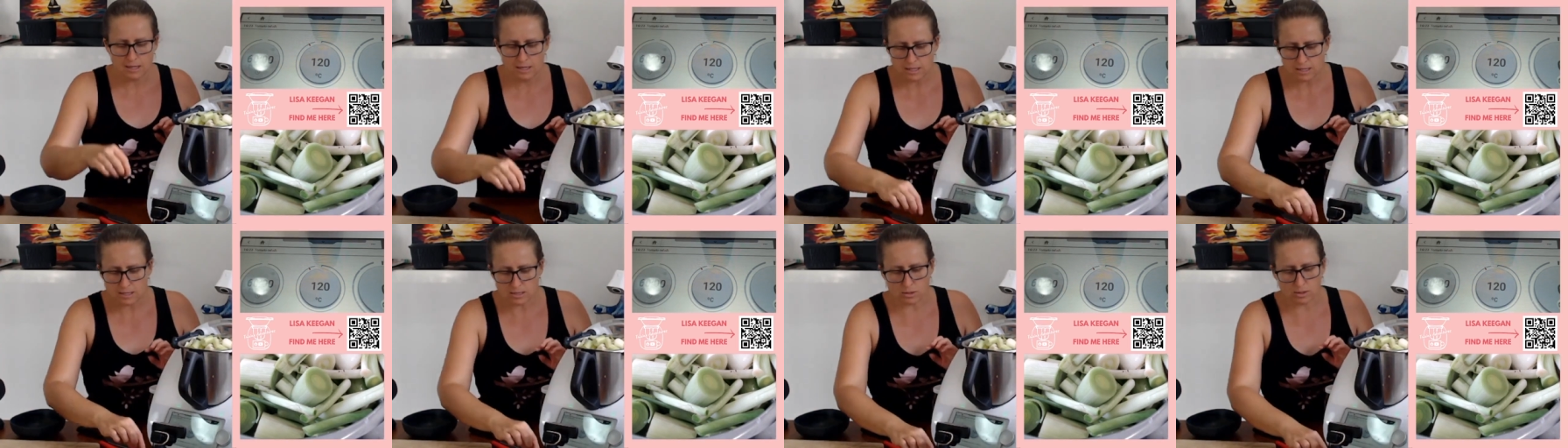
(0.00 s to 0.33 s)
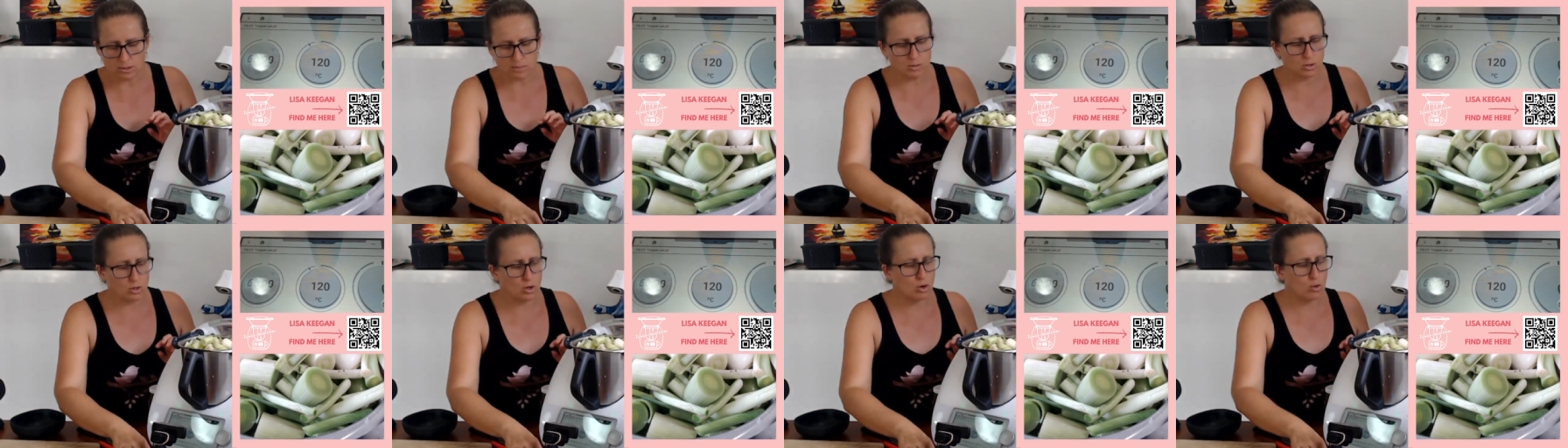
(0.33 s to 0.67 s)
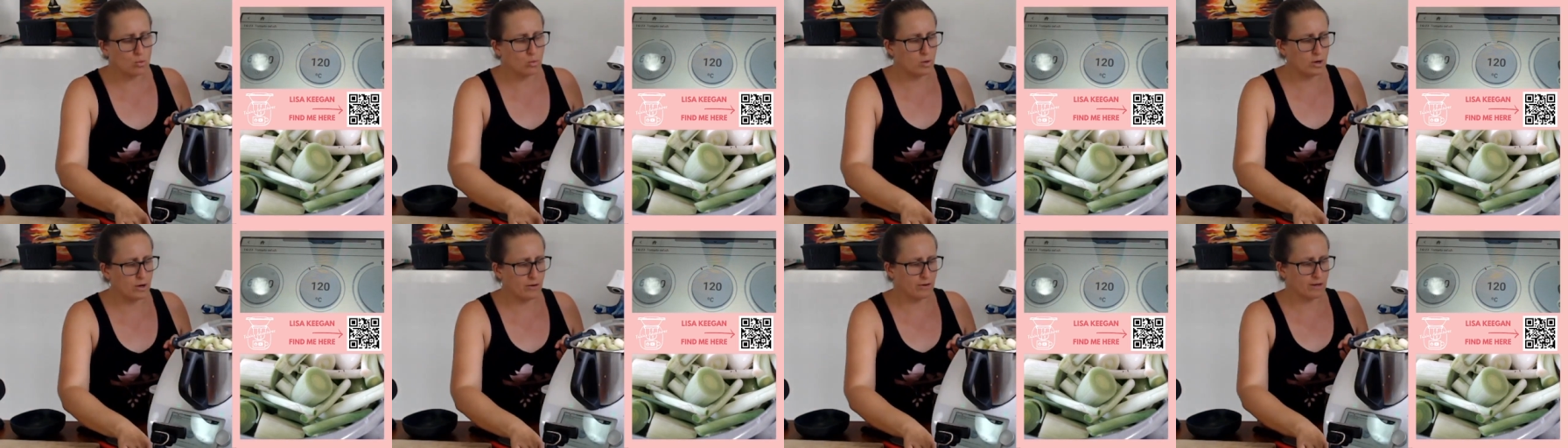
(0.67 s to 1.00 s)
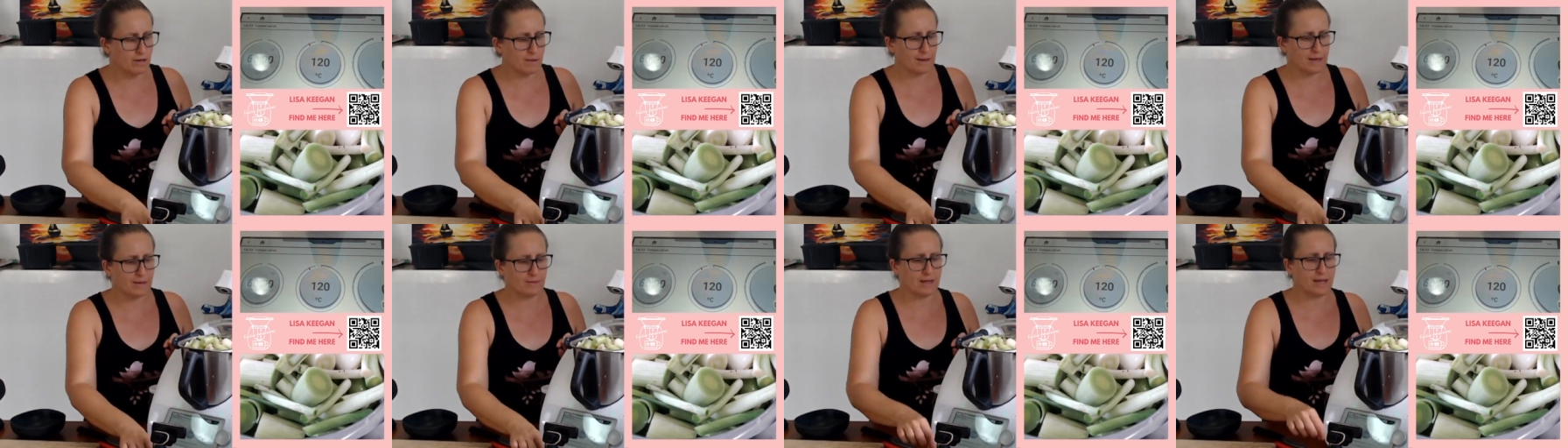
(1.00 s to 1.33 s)
So I'm not worried
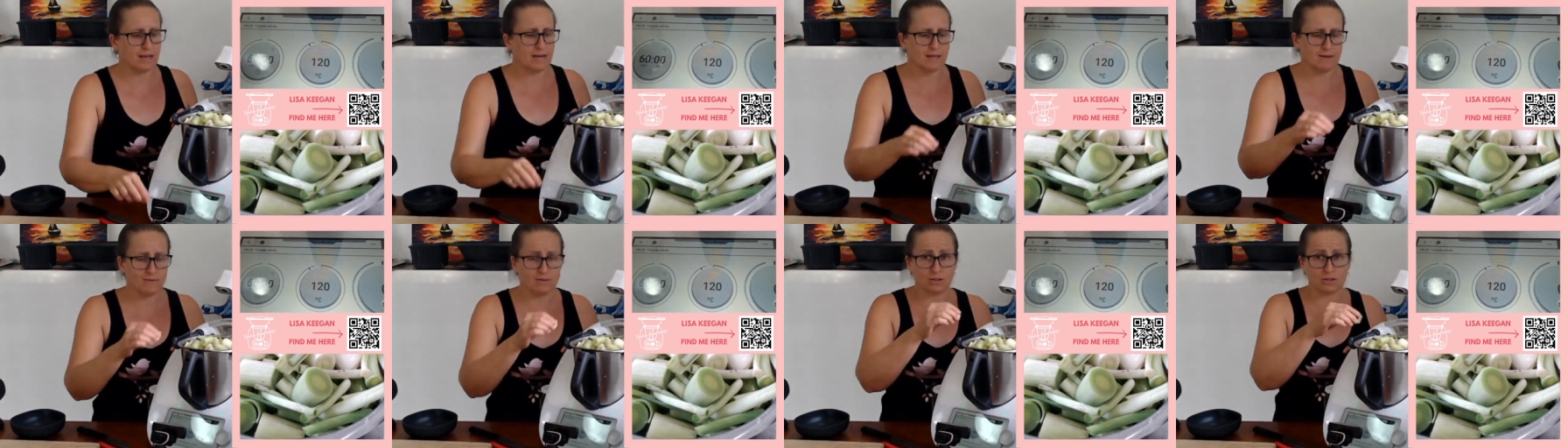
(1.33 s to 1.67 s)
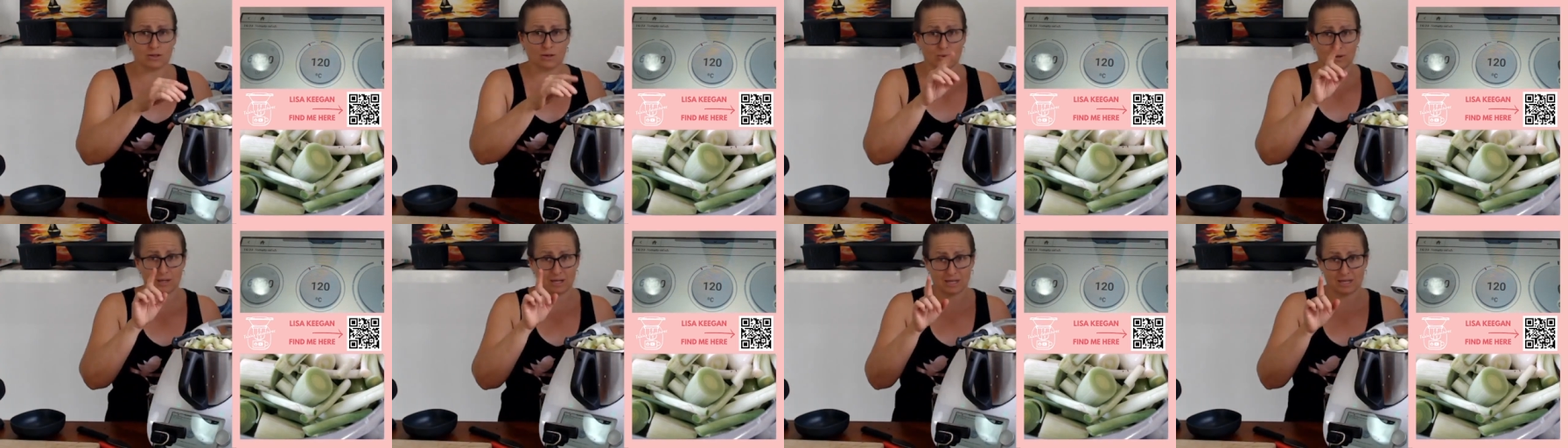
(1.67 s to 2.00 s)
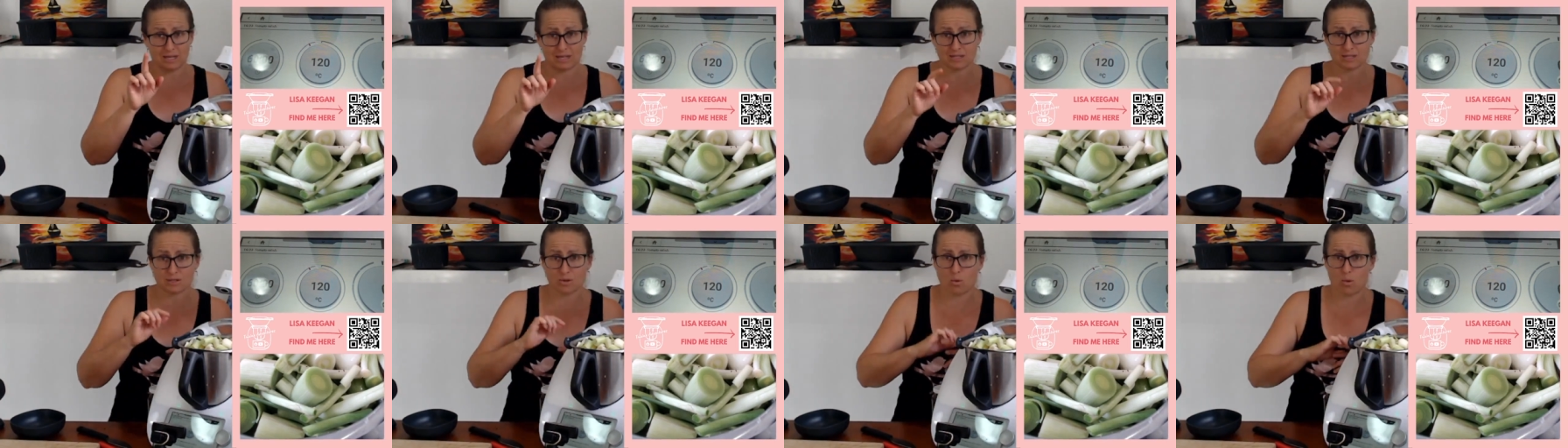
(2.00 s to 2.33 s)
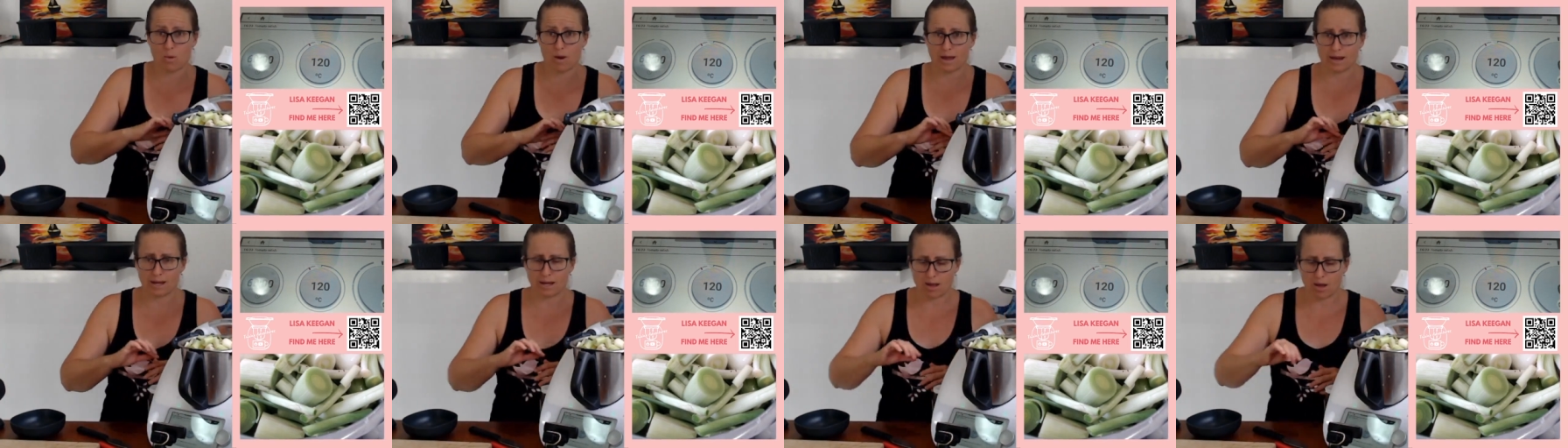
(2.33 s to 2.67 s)
about that, even though it is
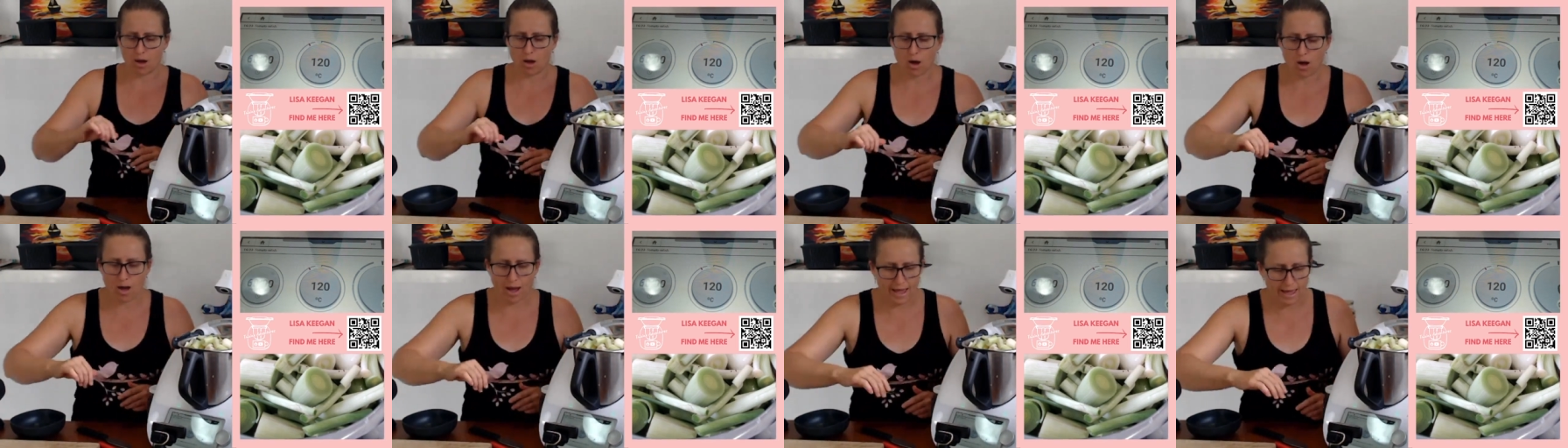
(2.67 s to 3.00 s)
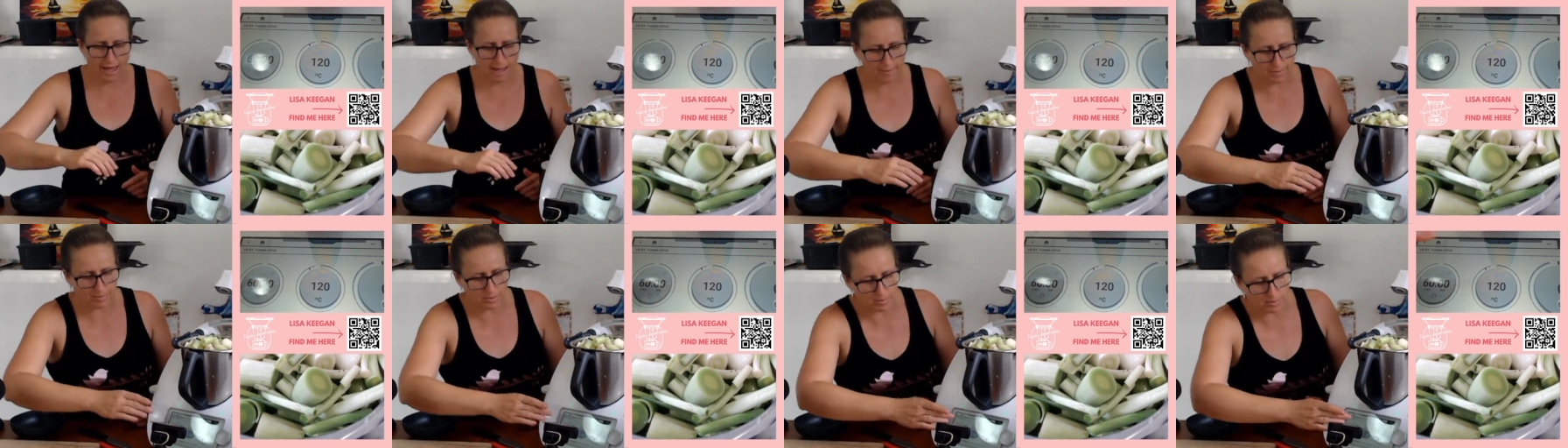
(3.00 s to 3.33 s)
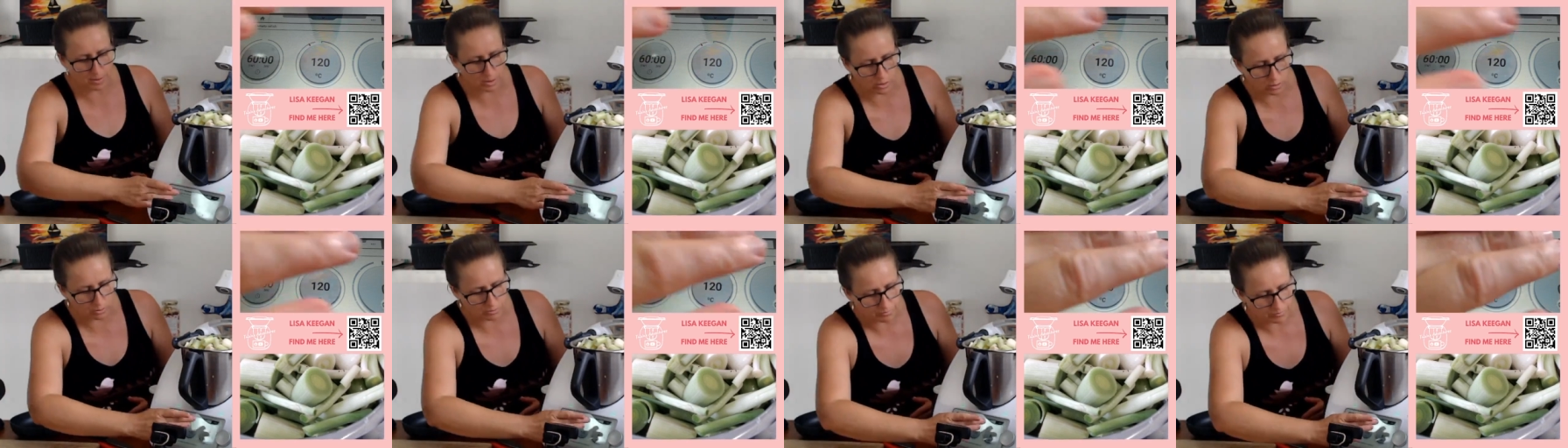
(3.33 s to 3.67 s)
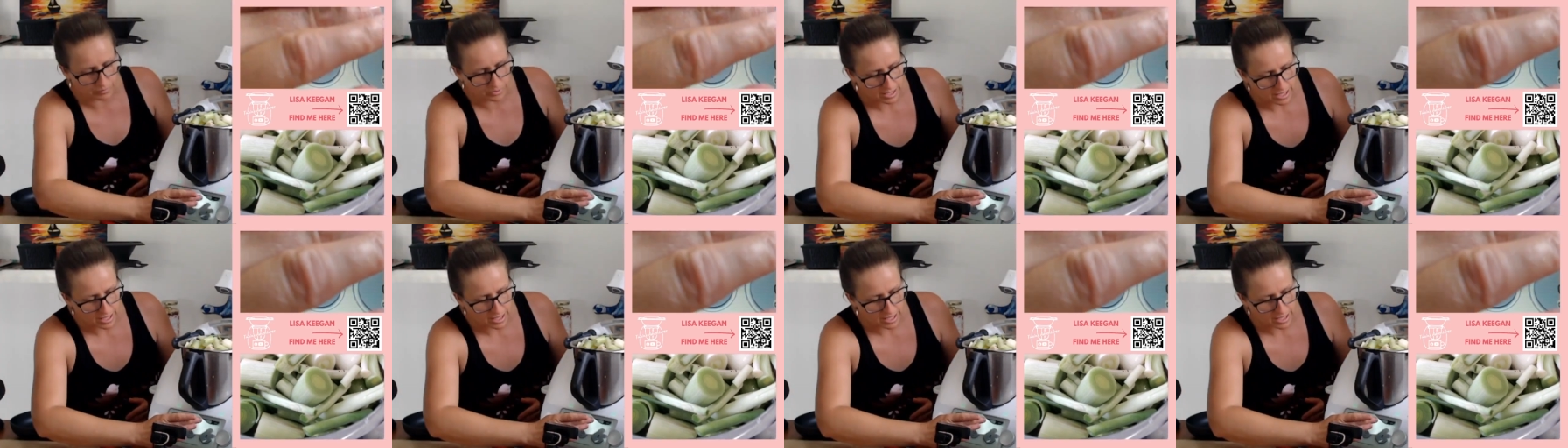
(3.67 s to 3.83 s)
quite high up the bowl.